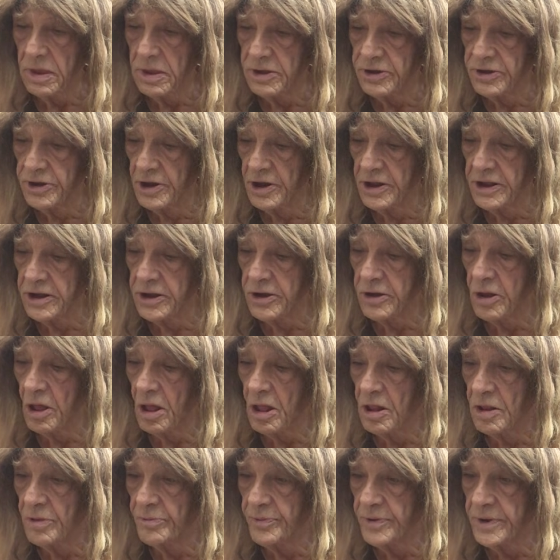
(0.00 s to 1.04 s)
deleted
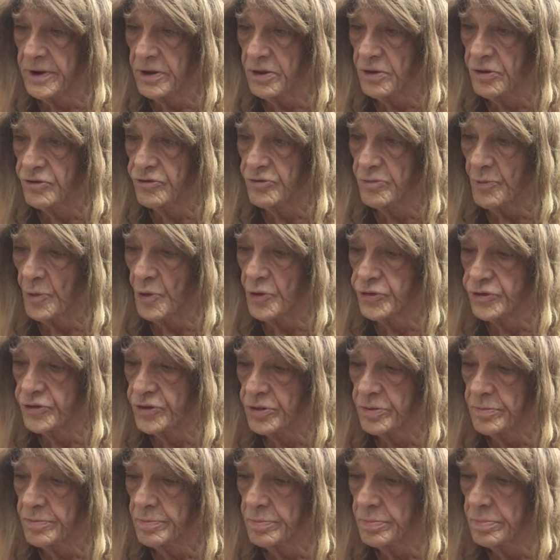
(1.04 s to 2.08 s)
all the videos, or most of
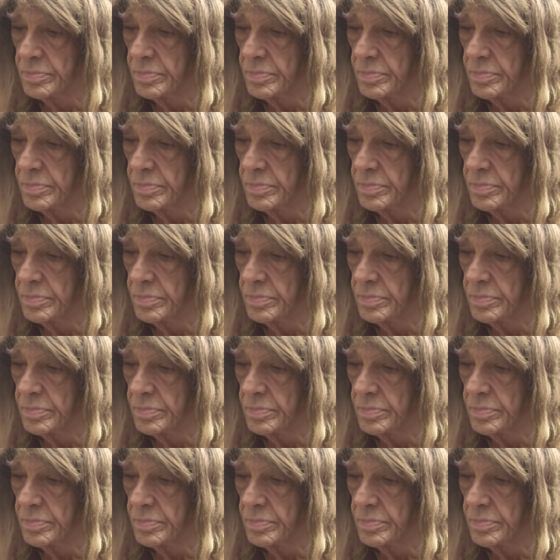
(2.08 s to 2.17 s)
them.